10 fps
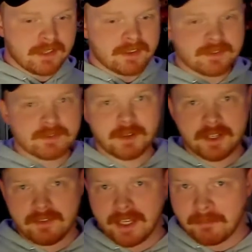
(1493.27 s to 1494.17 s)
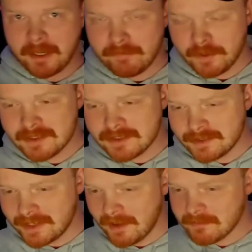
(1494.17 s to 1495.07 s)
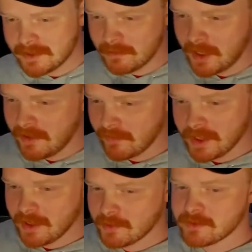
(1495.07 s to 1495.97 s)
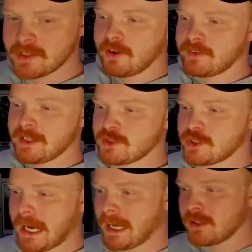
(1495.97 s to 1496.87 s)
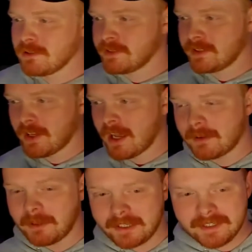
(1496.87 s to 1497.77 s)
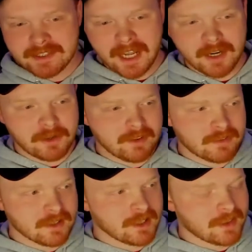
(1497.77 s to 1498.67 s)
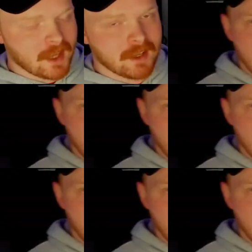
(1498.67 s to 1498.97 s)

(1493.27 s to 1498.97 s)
this is one of like my first attempts to make videos on this channel to talk about isekai or anything like that.